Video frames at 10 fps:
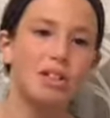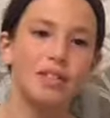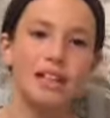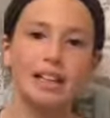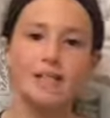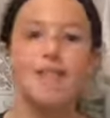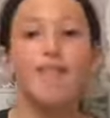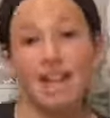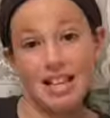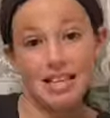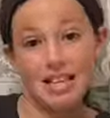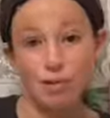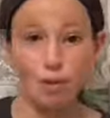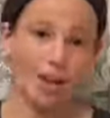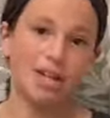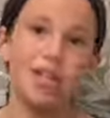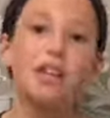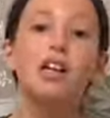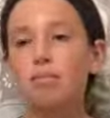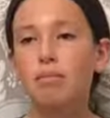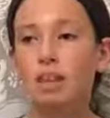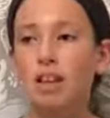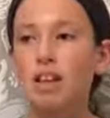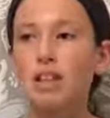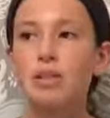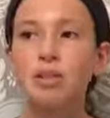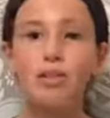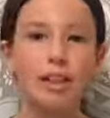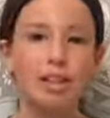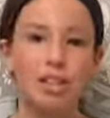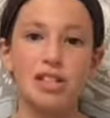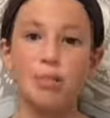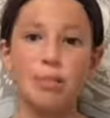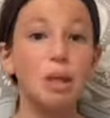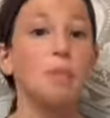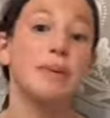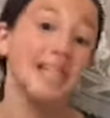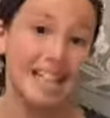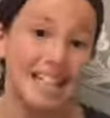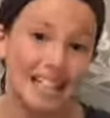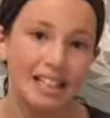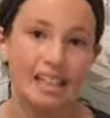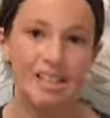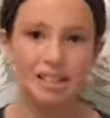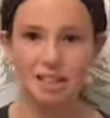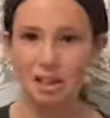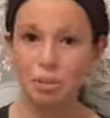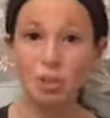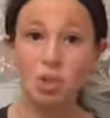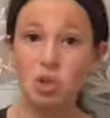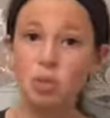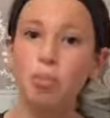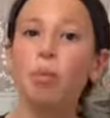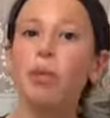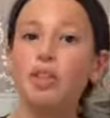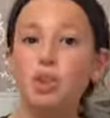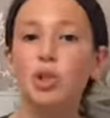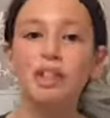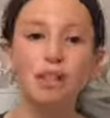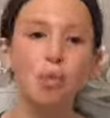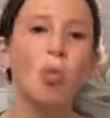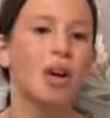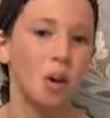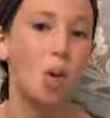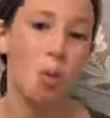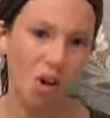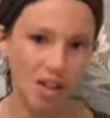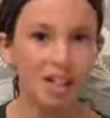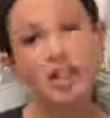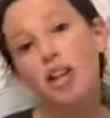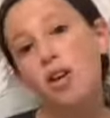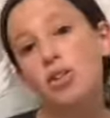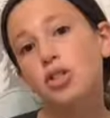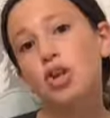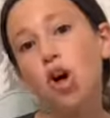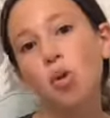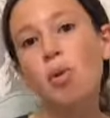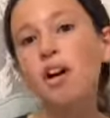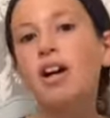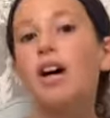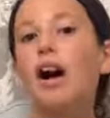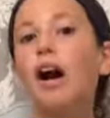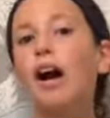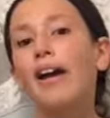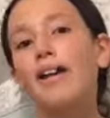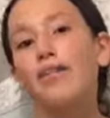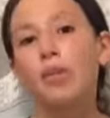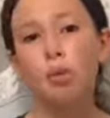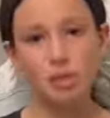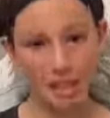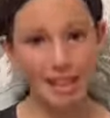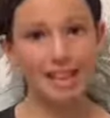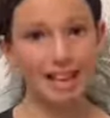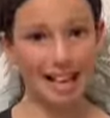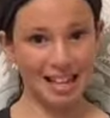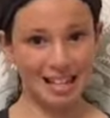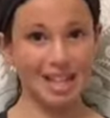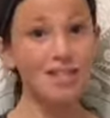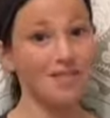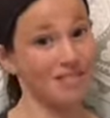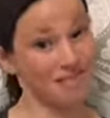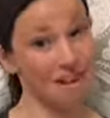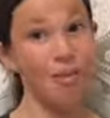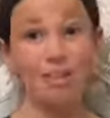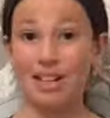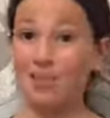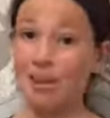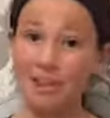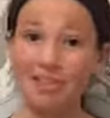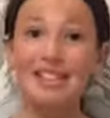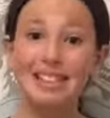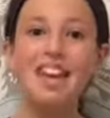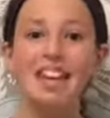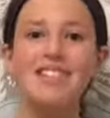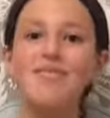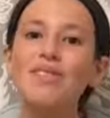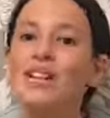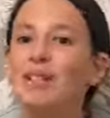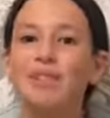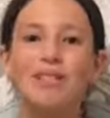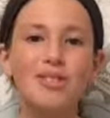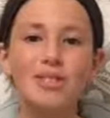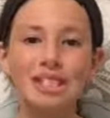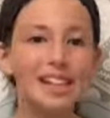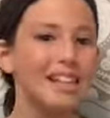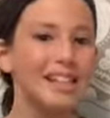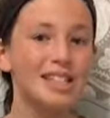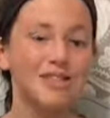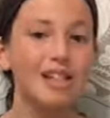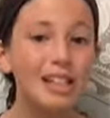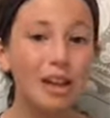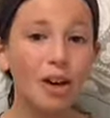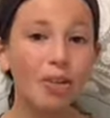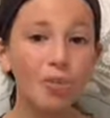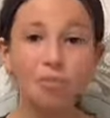of advanced information. It's sort of like just the beginning. It's like bullet journaling 101. So if you didn't like this video, which I rarely say, but if you didn't like this video,